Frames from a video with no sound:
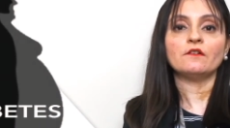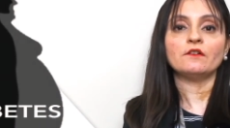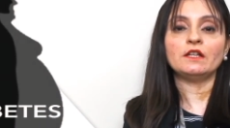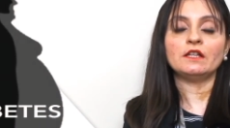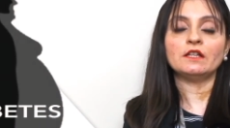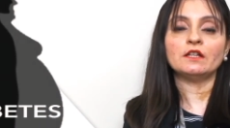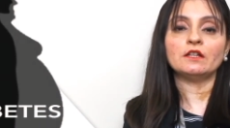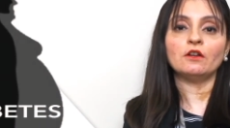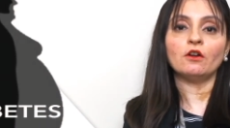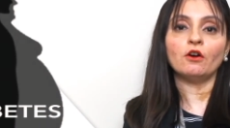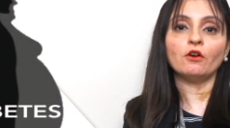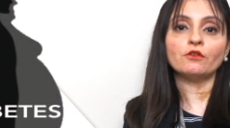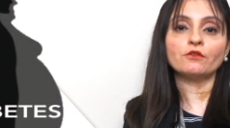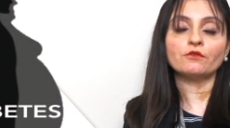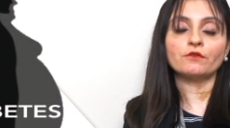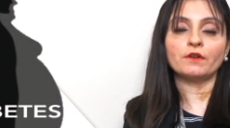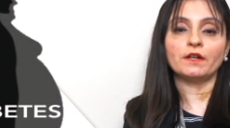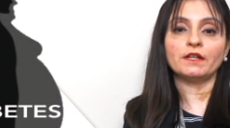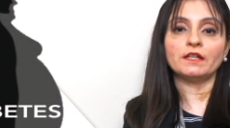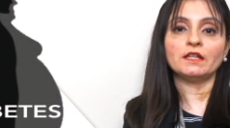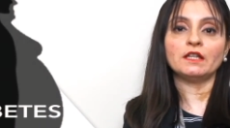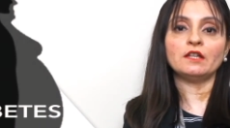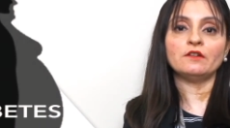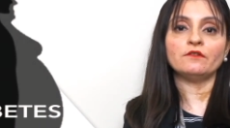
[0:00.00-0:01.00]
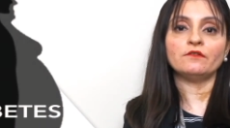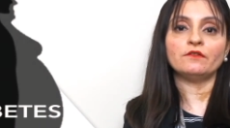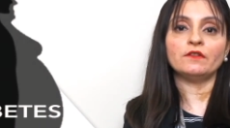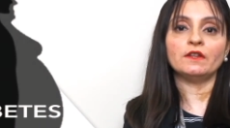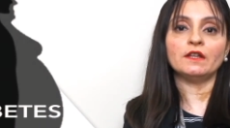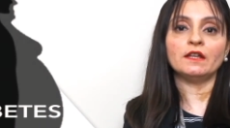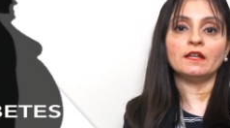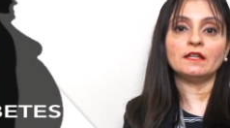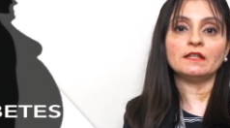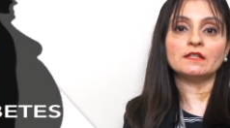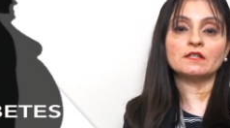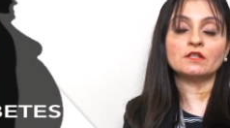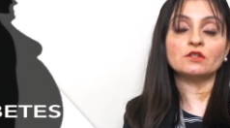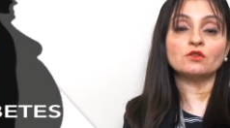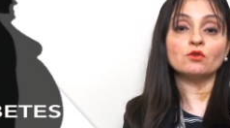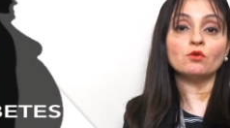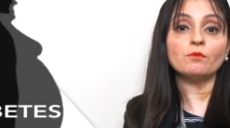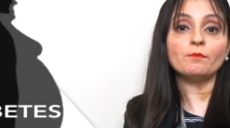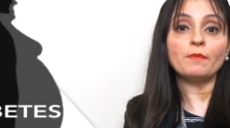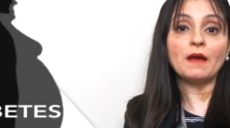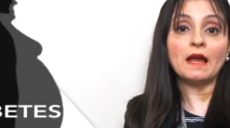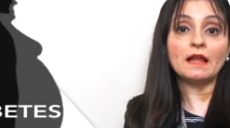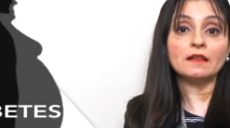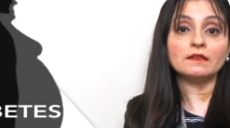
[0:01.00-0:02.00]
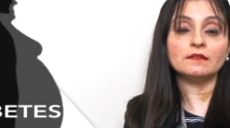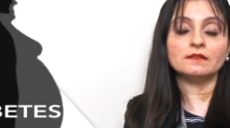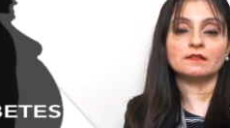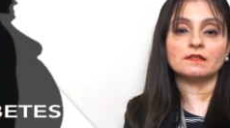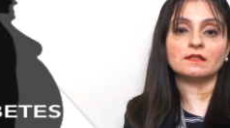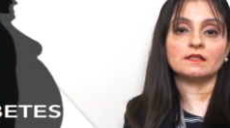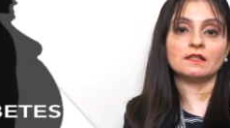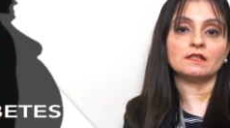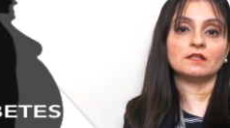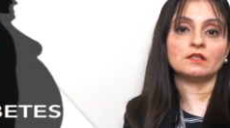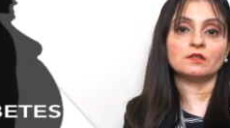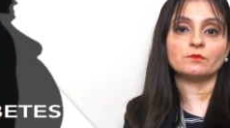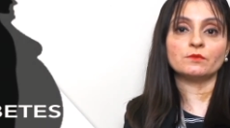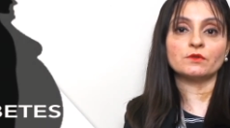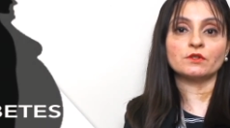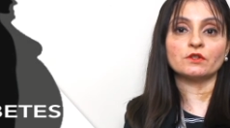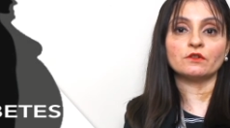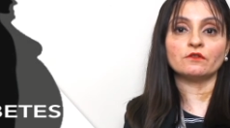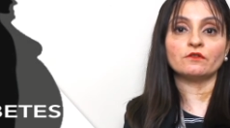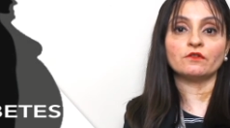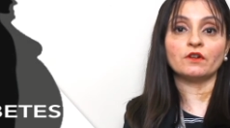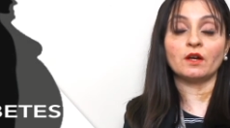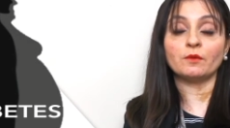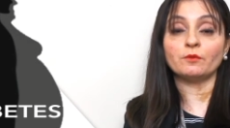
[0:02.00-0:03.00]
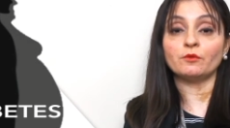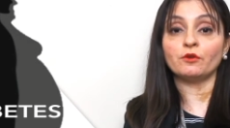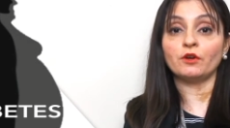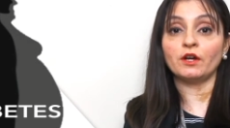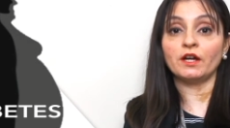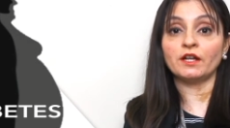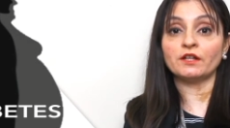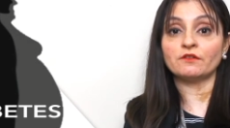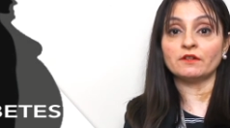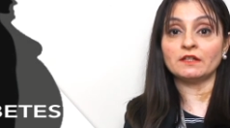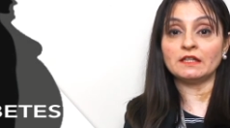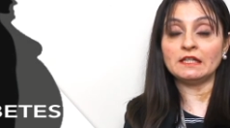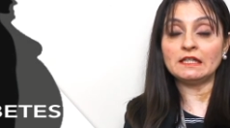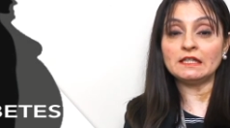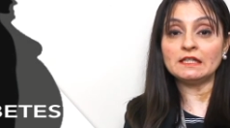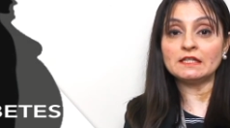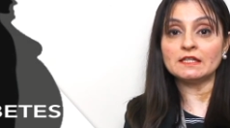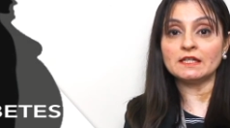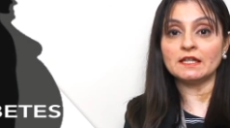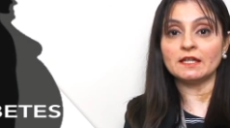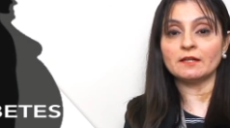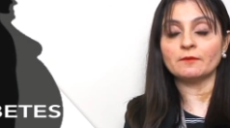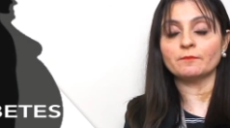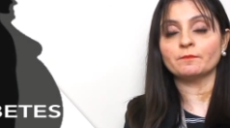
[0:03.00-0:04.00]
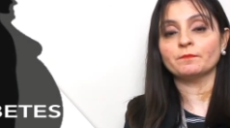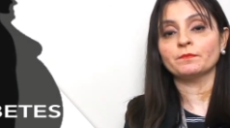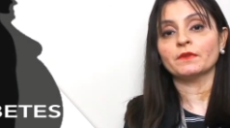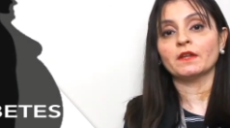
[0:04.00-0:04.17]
in the long run if there is no balance in terms of carbohydrate intake,